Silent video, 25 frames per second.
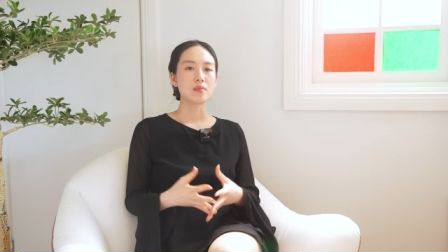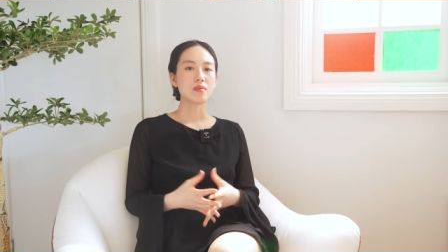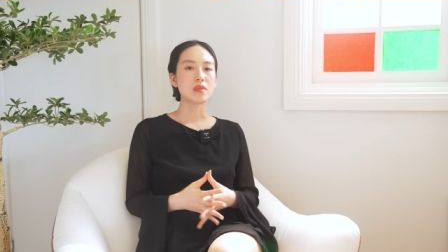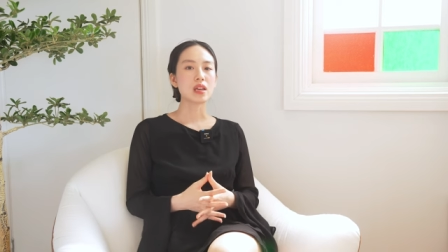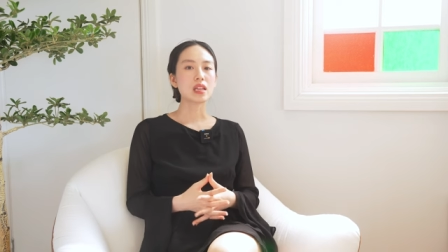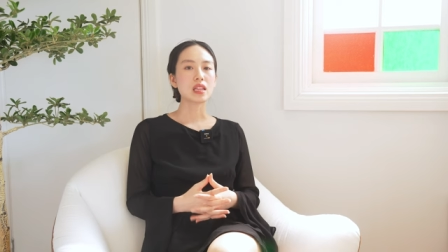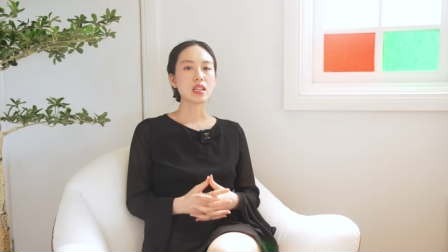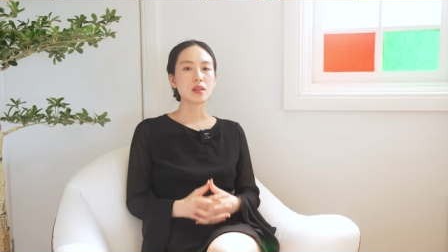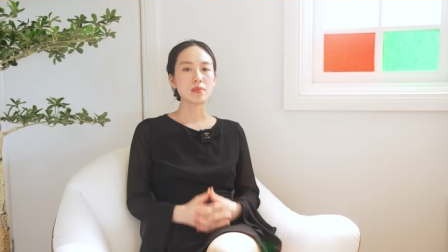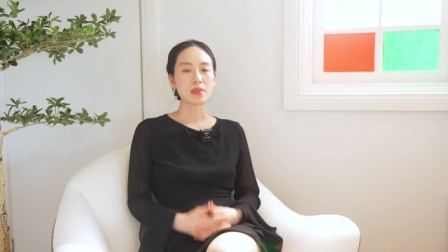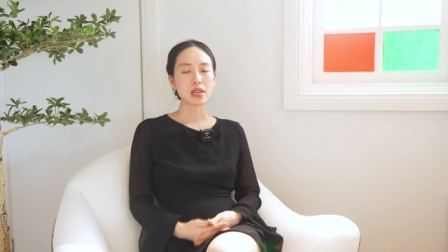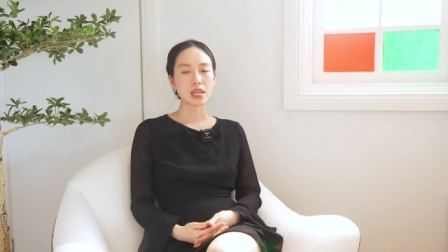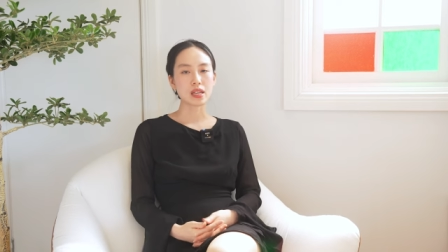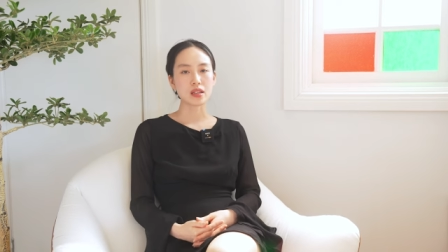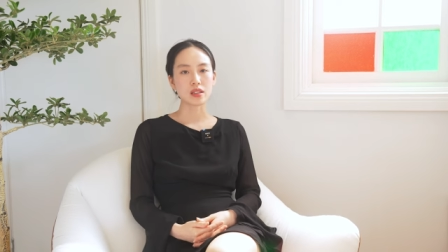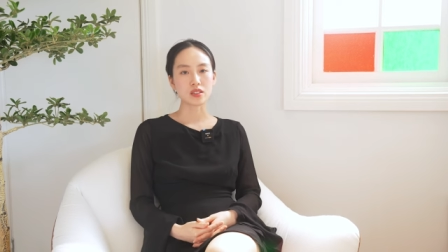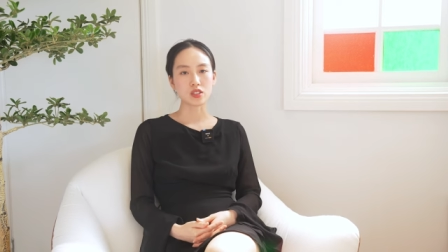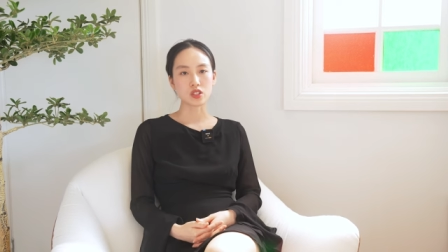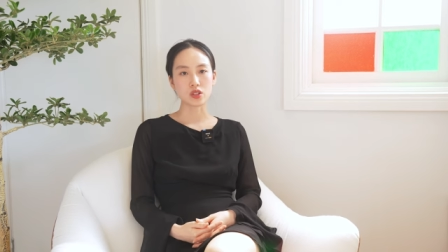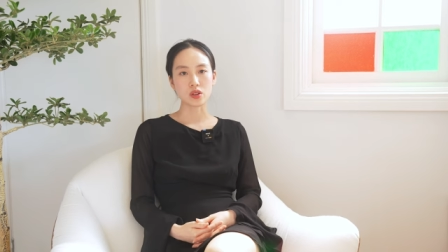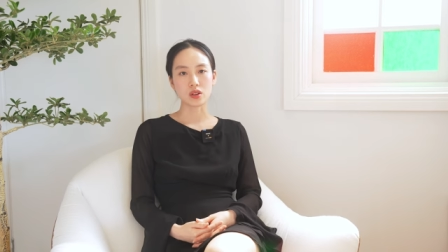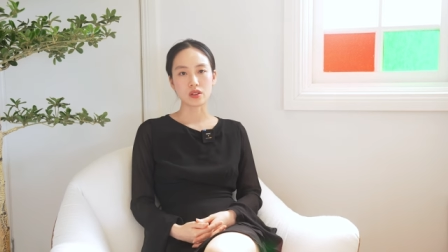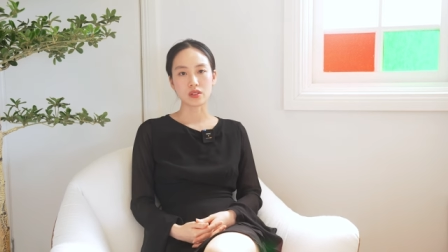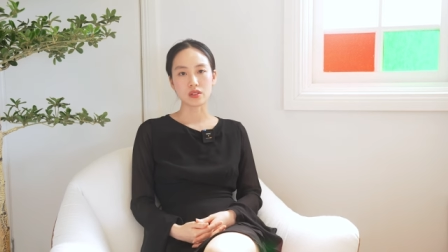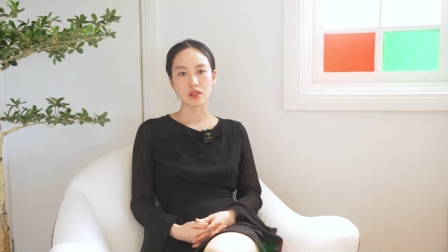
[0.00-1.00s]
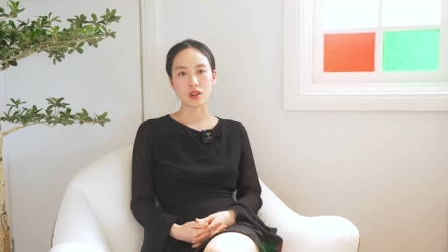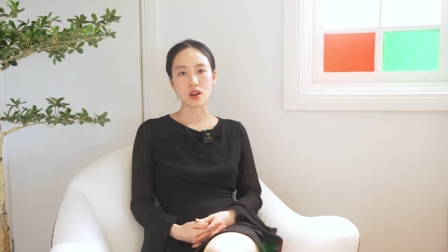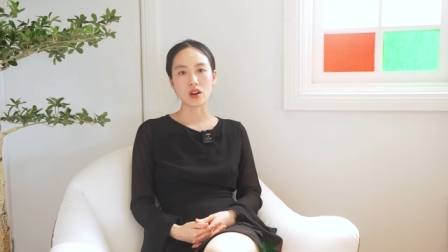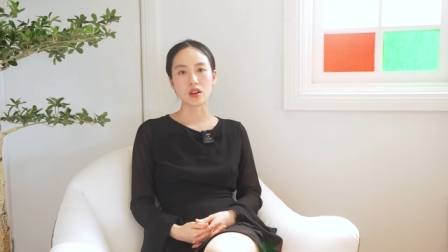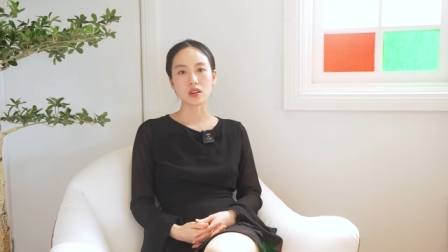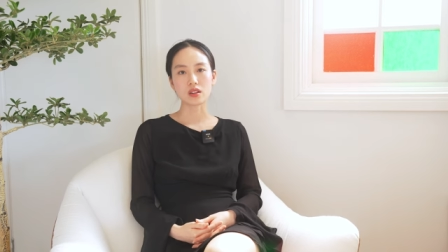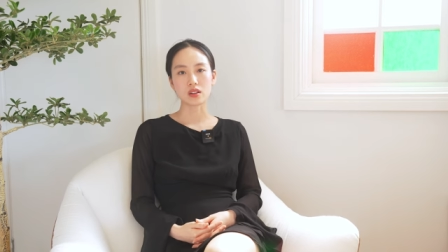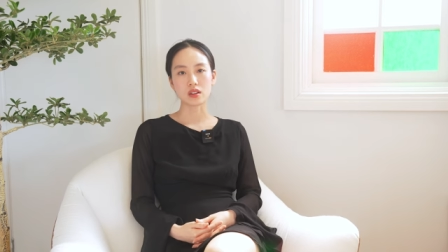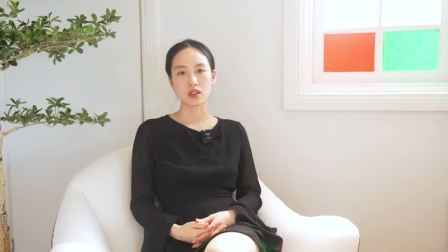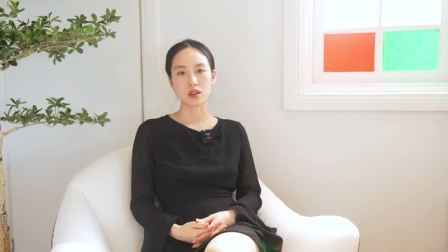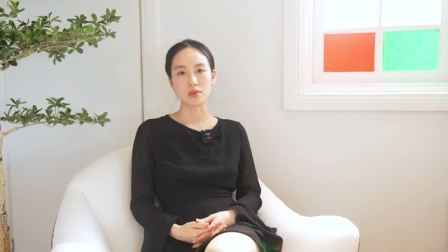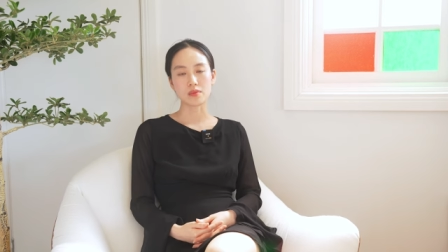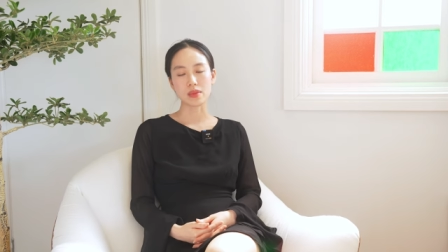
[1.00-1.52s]
mainly because you are
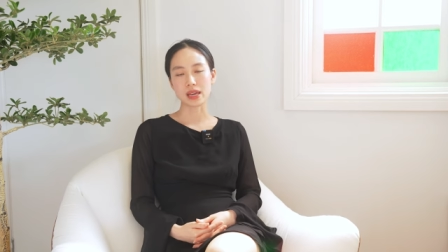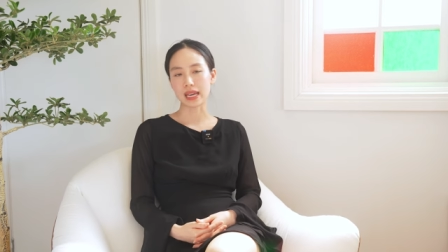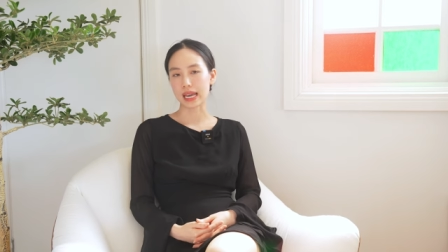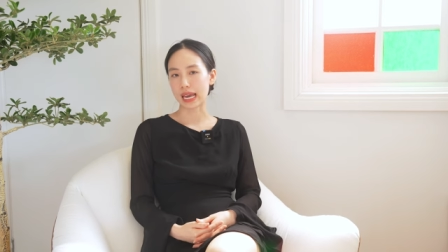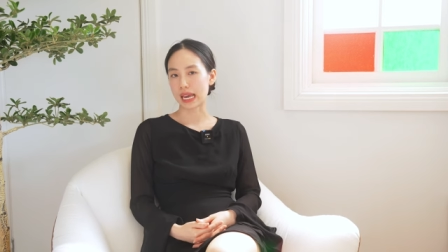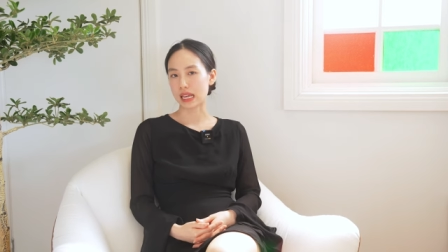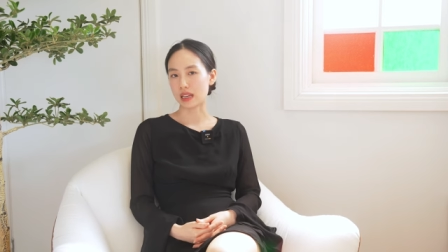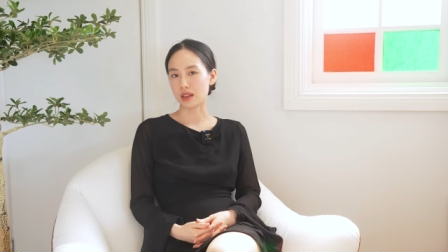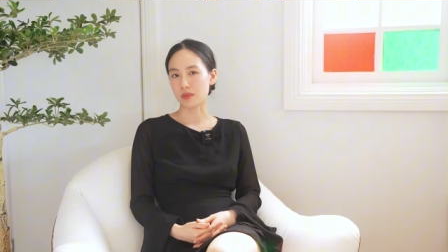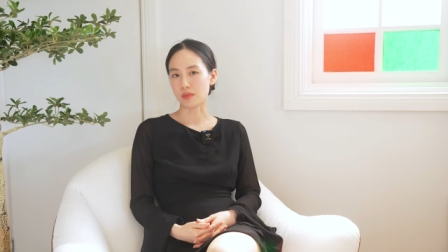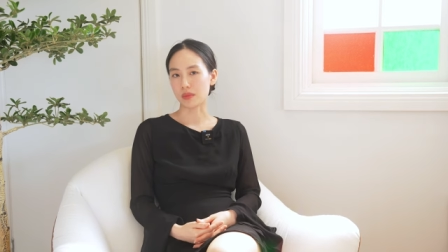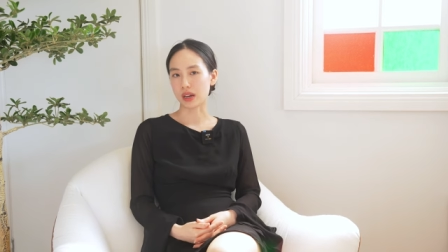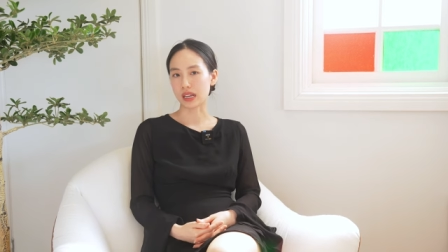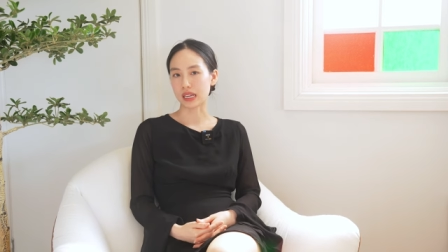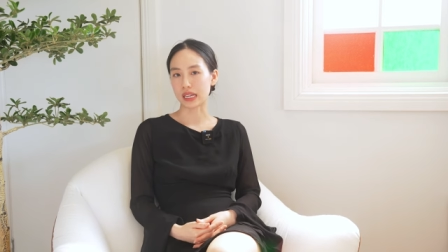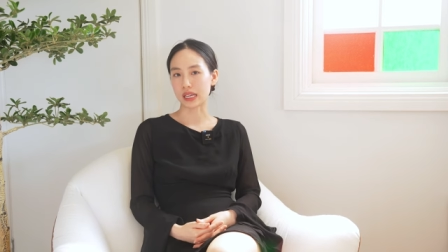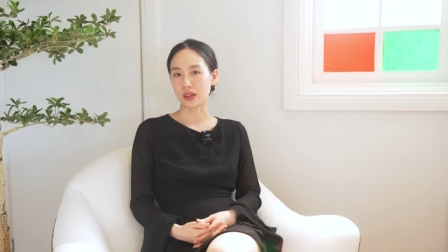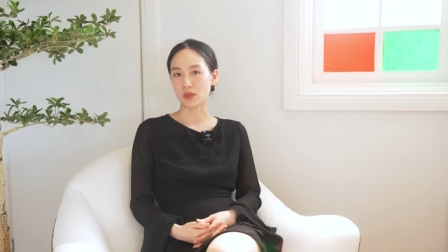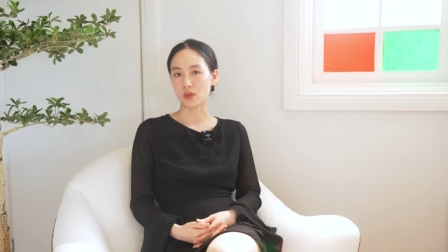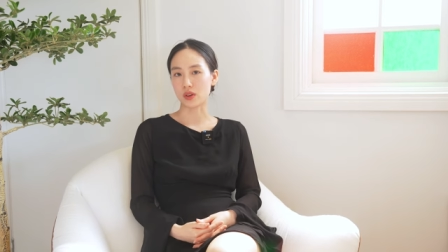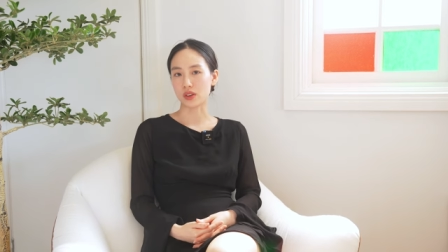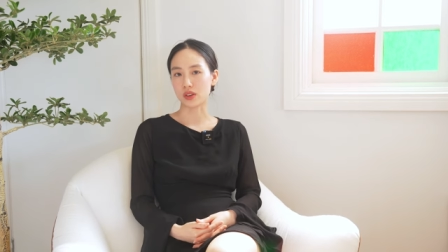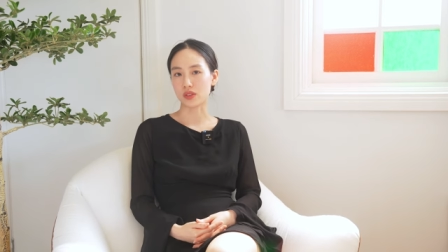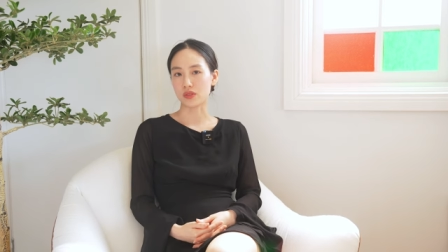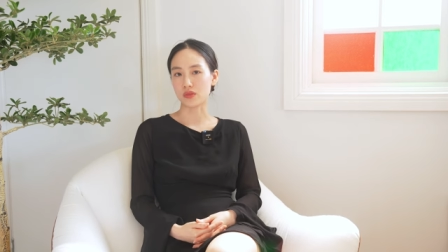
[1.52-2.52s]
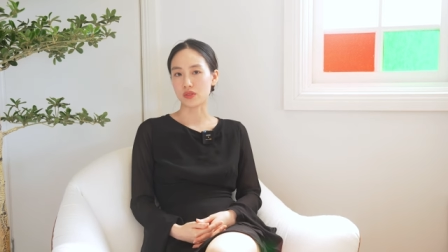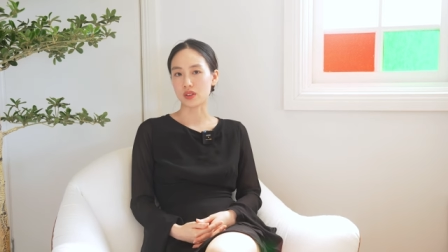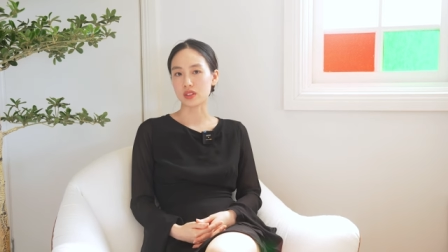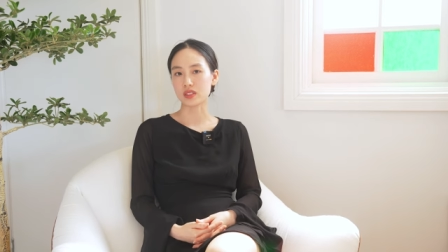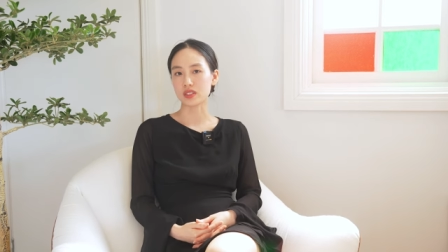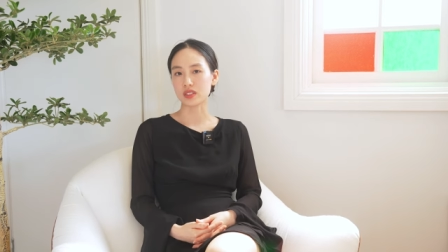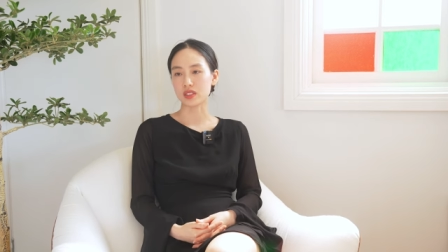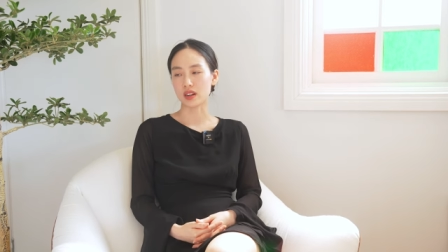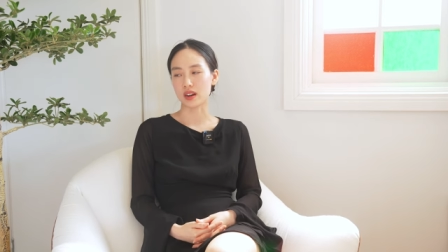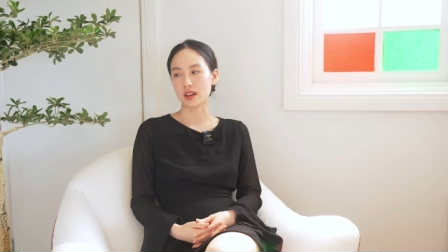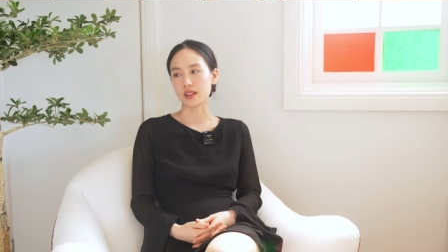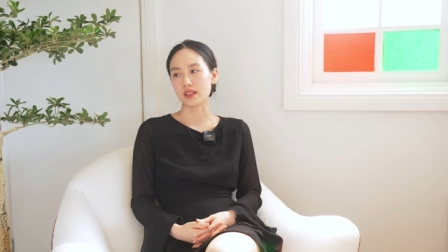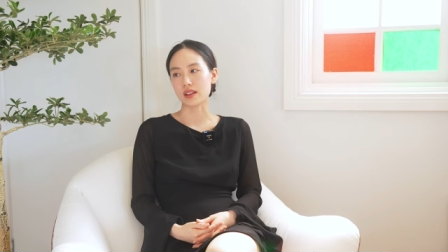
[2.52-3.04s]
not going to make any money when you
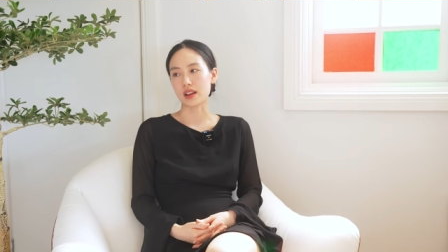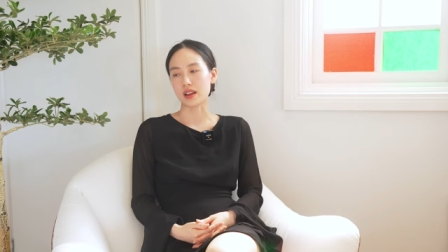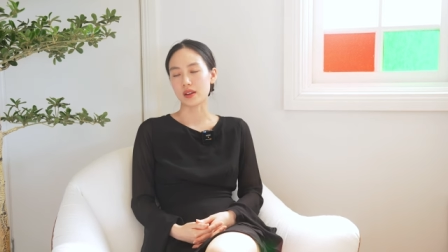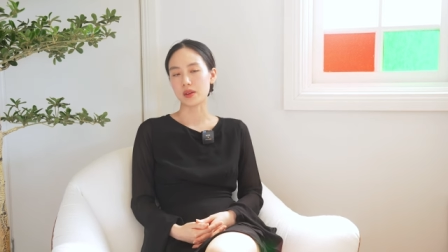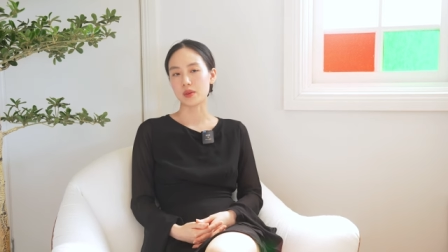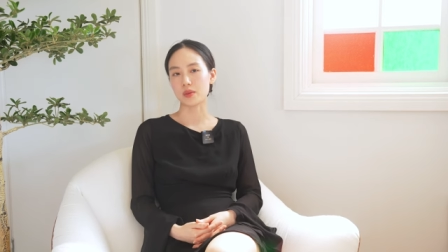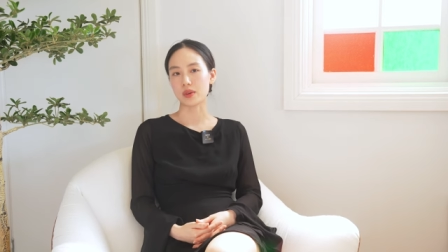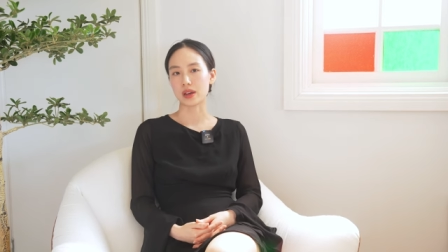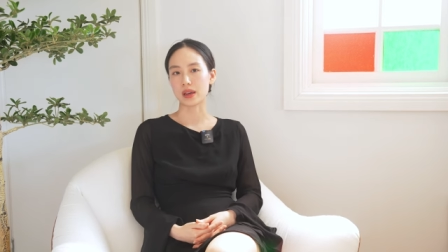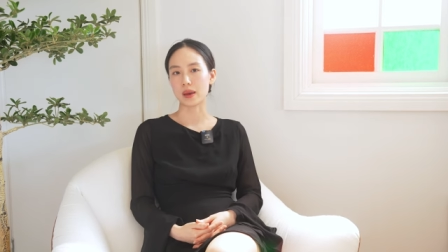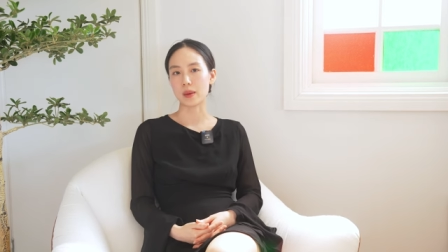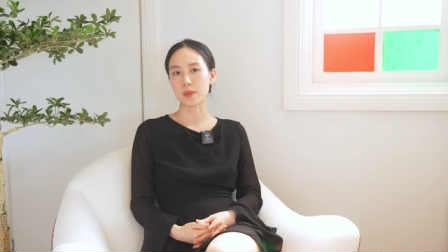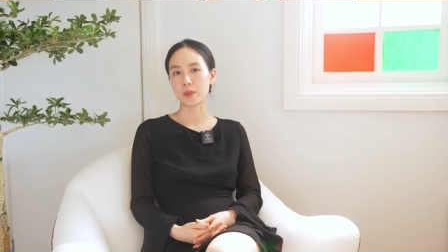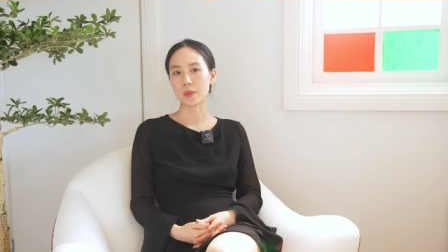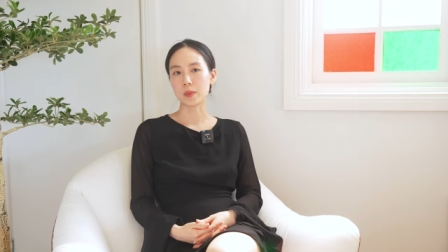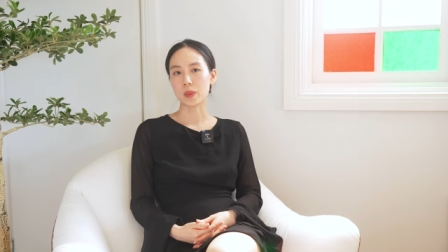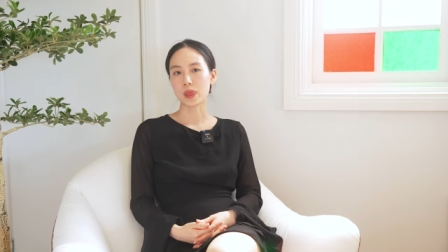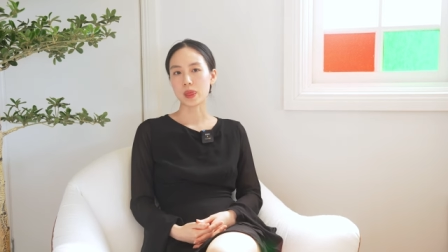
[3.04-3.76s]
first start anyway,